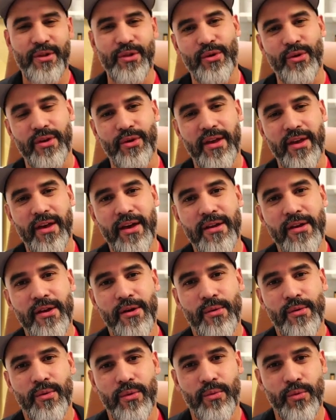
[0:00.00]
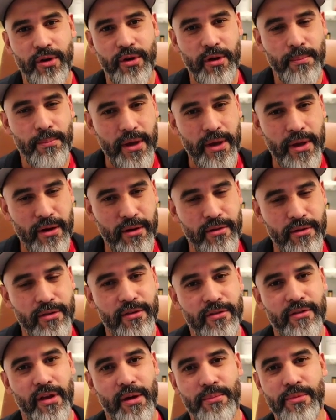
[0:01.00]
to look at when we're comparing
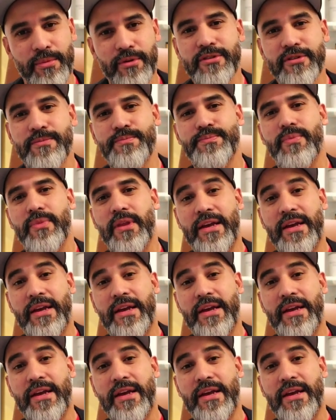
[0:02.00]
these numbers,